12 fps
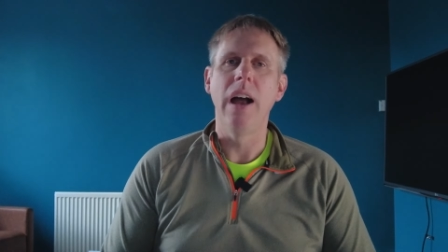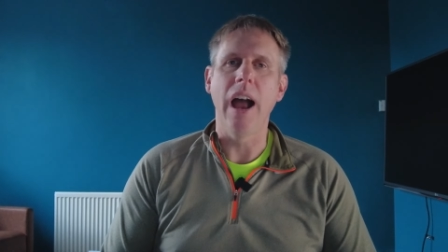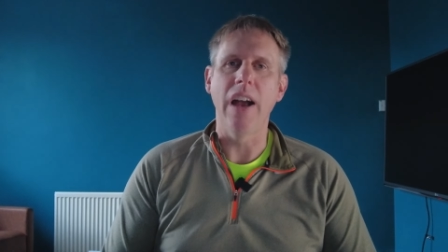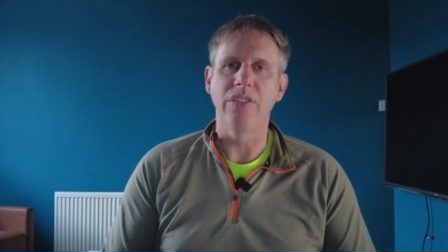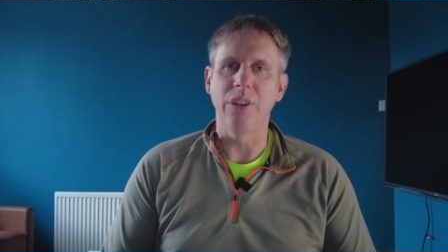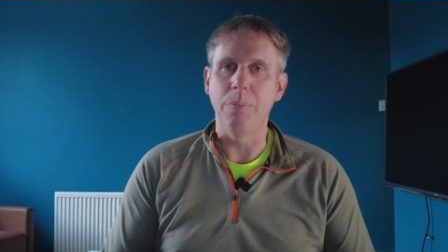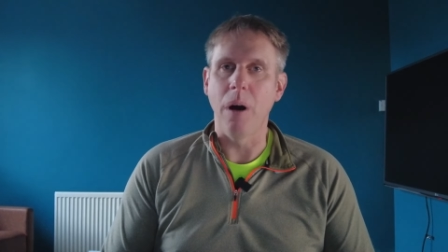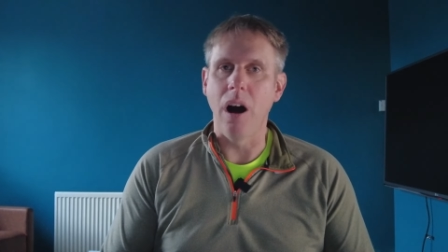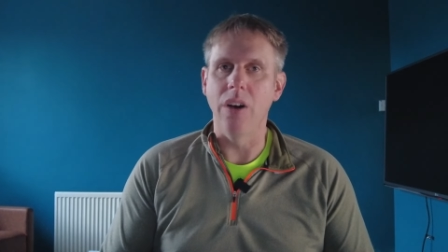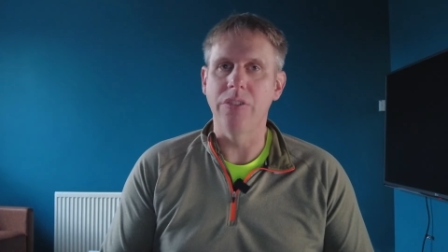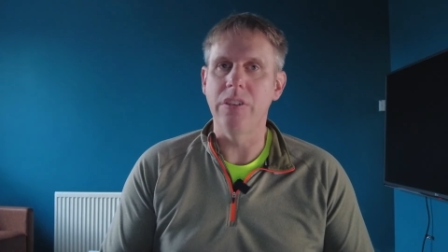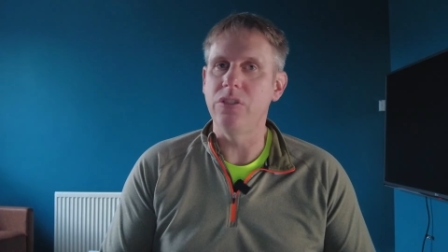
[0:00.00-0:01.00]
actually
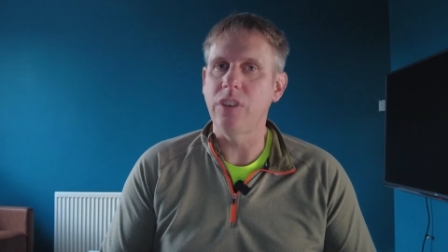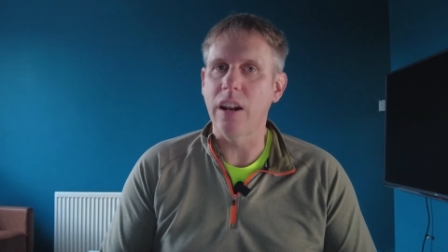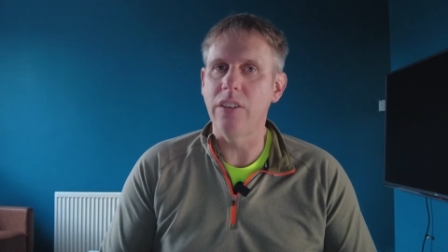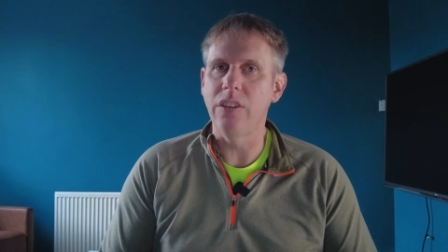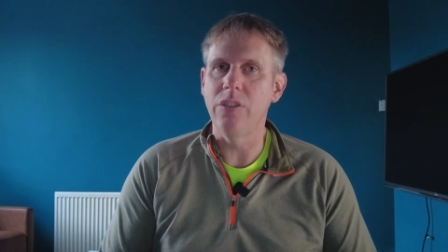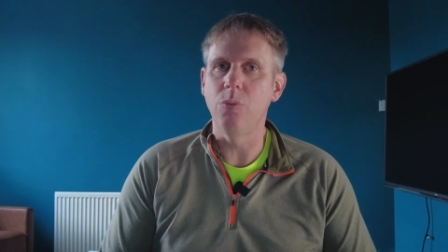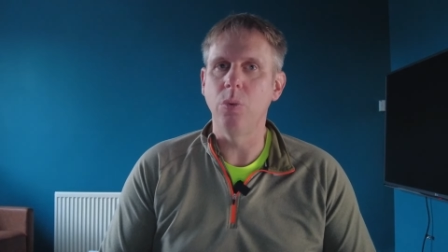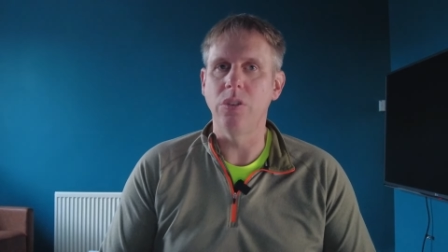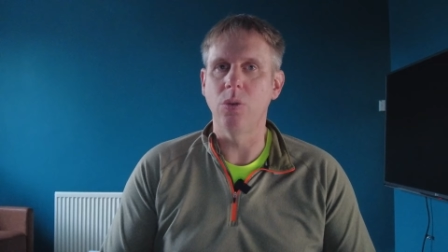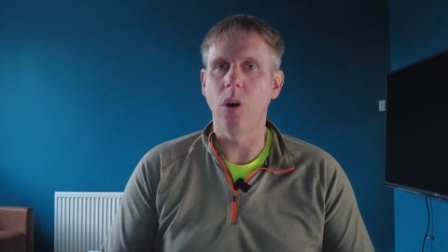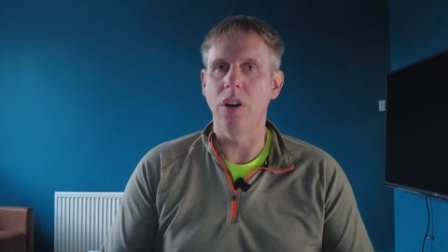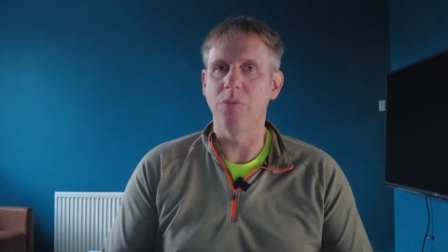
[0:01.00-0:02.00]
pass these challenges, which
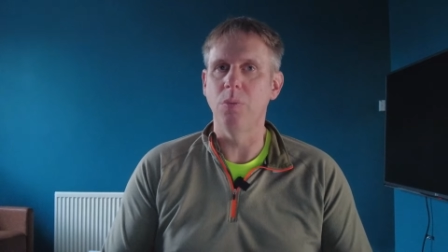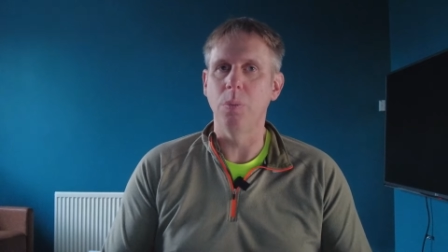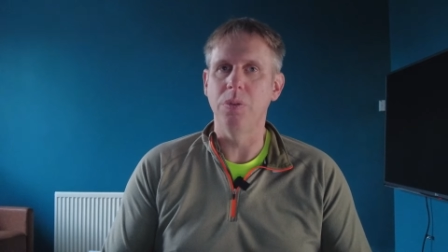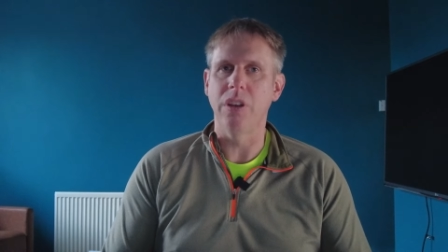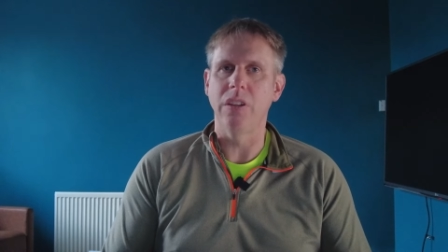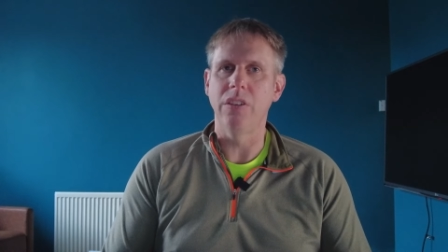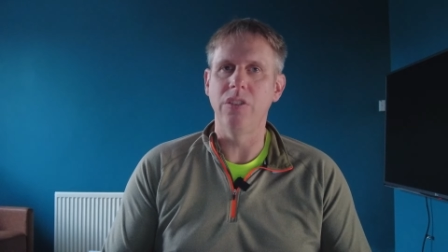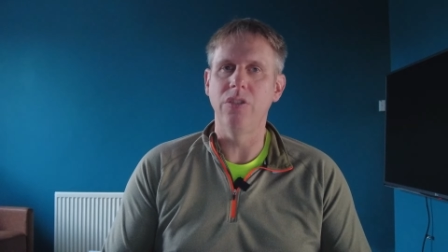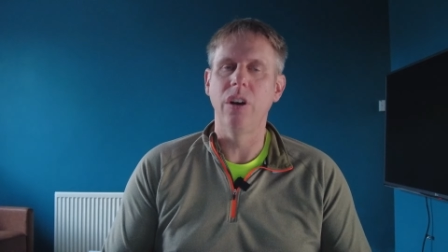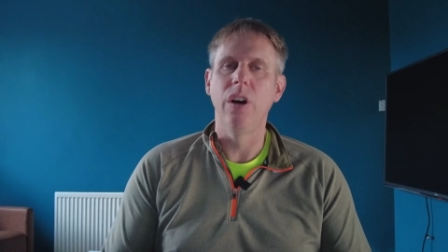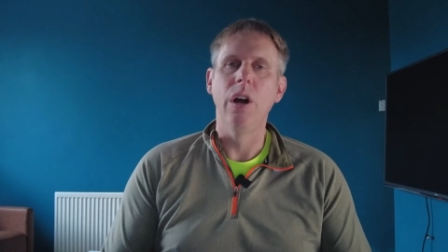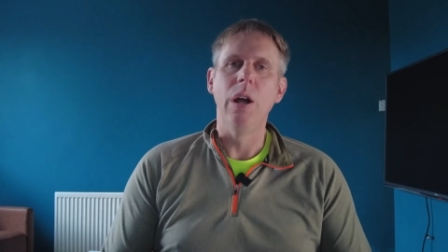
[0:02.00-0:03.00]
is quite a small percentage.